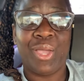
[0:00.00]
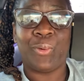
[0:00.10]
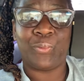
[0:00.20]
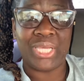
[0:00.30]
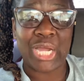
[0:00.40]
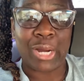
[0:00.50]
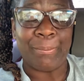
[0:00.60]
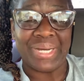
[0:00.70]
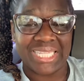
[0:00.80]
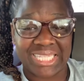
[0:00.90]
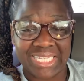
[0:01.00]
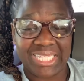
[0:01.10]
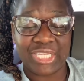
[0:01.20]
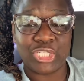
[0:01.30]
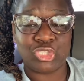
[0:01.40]
we are
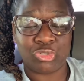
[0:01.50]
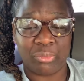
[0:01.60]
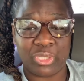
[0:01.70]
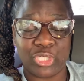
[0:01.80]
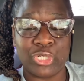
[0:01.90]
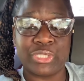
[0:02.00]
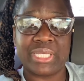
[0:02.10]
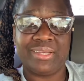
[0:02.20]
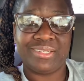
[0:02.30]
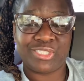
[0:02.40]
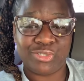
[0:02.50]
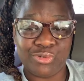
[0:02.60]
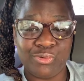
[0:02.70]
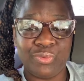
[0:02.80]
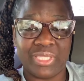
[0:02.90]
monthly contributors
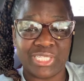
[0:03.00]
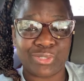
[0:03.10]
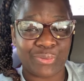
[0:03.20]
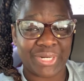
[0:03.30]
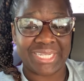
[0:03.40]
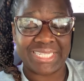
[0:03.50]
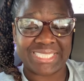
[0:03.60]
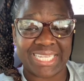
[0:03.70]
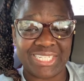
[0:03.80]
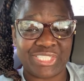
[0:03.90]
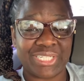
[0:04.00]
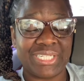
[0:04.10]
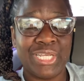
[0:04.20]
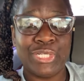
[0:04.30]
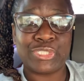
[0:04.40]
to this
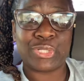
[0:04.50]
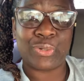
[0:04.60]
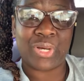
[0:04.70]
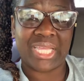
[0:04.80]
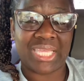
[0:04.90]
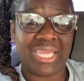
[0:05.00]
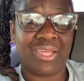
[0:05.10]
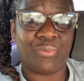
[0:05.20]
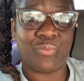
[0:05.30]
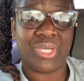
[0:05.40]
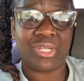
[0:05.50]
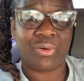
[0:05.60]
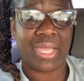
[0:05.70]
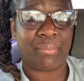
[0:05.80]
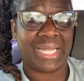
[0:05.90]
organization. So again,
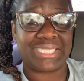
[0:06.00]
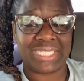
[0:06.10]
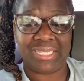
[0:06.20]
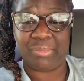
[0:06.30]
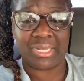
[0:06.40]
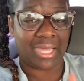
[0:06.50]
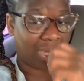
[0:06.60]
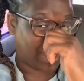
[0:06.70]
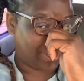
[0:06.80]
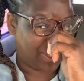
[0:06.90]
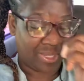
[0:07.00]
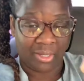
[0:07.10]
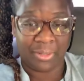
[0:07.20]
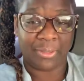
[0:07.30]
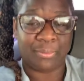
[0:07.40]
my team and I,
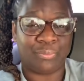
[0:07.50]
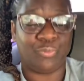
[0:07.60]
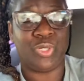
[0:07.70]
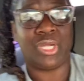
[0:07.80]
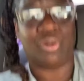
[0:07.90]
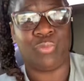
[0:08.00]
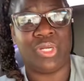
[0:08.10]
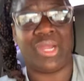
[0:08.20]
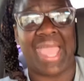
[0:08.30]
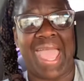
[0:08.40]
we are